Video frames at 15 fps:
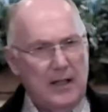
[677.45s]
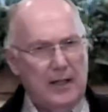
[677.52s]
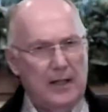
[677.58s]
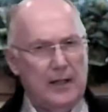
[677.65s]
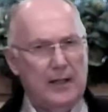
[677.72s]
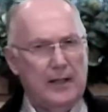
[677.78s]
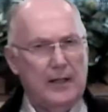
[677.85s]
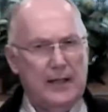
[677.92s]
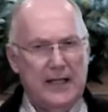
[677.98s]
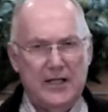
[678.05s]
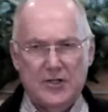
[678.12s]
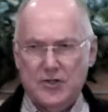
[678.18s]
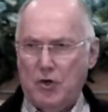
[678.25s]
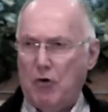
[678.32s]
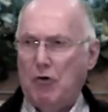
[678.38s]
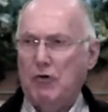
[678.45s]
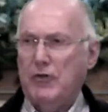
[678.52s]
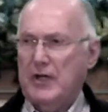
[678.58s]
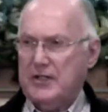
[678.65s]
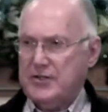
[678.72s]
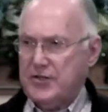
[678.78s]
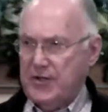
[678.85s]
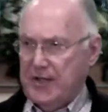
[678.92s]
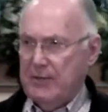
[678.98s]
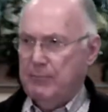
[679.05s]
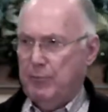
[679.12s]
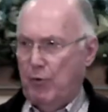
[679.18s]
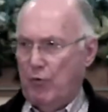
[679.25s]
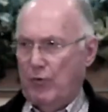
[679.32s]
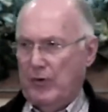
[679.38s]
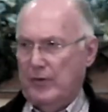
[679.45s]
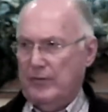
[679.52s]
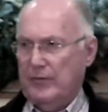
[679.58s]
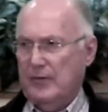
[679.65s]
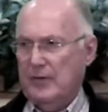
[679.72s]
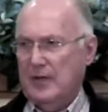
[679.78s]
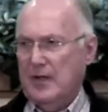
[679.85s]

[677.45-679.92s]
uh, is all that's important.